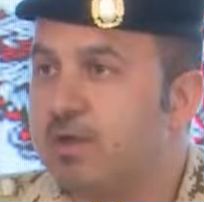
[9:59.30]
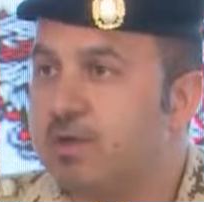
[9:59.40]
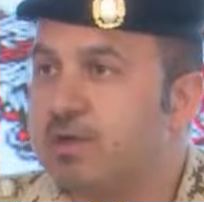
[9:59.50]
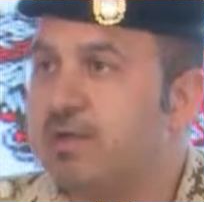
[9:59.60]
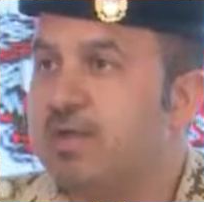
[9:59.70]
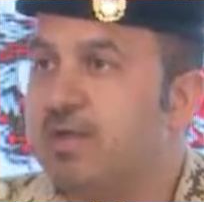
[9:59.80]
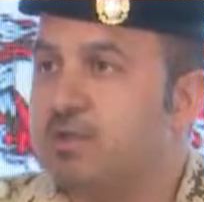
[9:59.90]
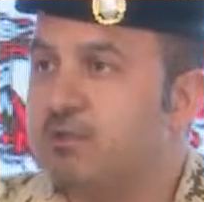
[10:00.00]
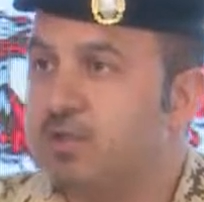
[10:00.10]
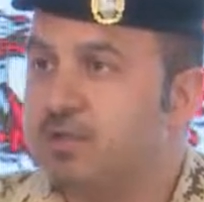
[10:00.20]
for
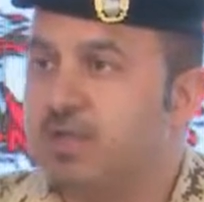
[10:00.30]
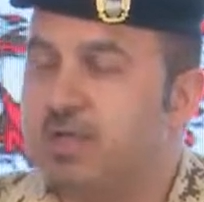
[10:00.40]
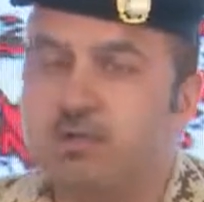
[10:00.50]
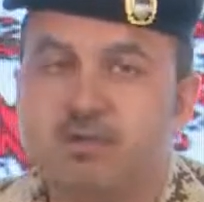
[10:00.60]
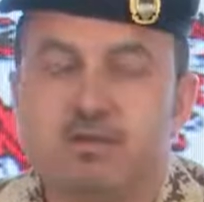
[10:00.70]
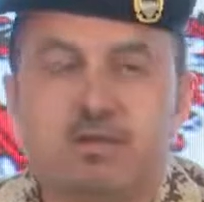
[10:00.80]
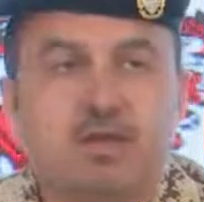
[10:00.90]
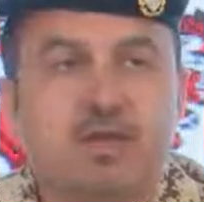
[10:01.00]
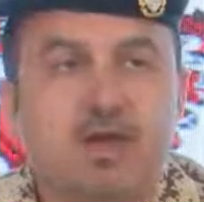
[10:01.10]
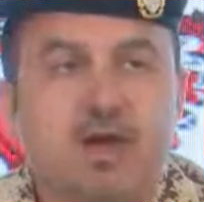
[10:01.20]
COVID, you
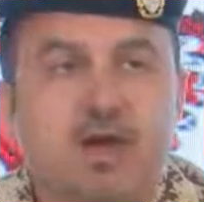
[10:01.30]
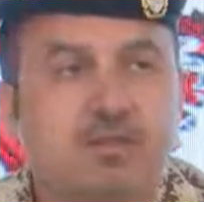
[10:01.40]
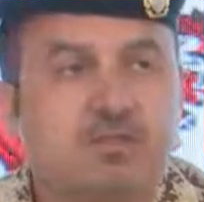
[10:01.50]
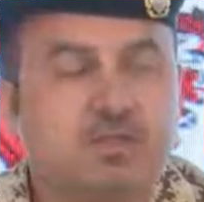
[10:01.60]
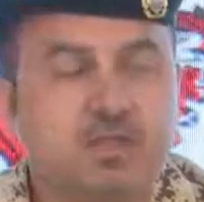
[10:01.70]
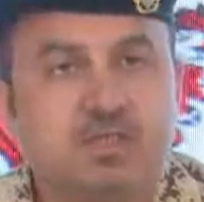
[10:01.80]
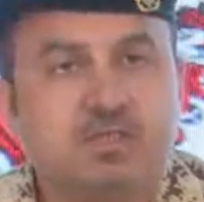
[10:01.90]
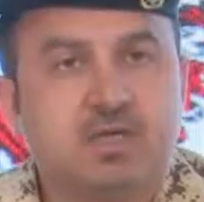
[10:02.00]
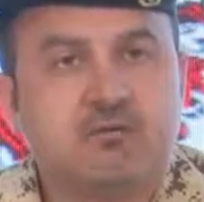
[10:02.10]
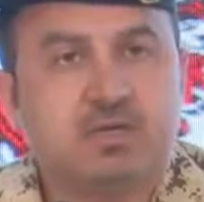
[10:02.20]
have two
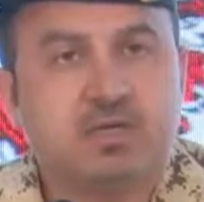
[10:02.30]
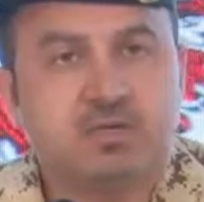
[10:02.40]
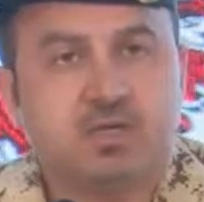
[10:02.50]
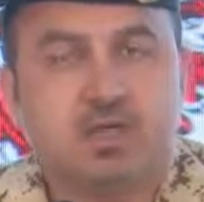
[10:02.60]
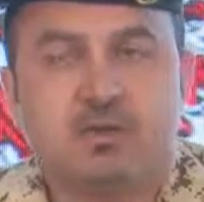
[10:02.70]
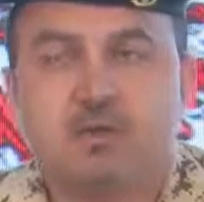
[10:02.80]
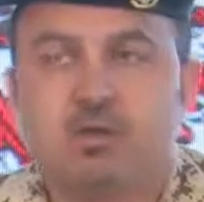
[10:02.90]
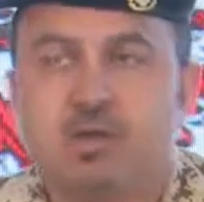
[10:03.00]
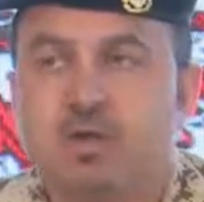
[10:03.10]
doses. These